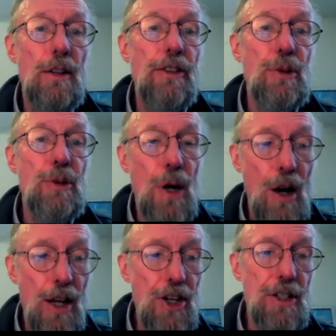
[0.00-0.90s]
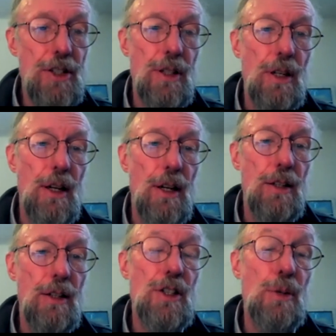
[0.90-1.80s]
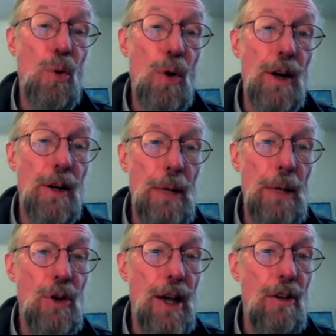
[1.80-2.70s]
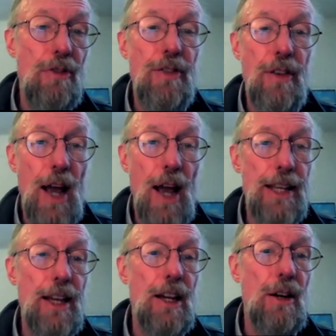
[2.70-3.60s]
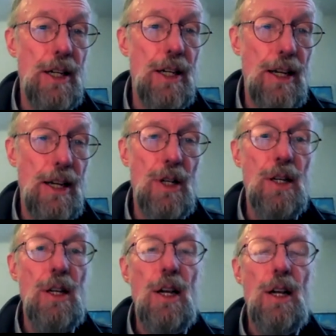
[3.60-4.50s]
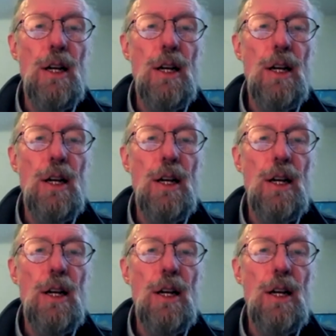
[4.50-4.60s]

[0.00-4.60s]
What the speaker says: different projects to support mental health, eye care, et cetera,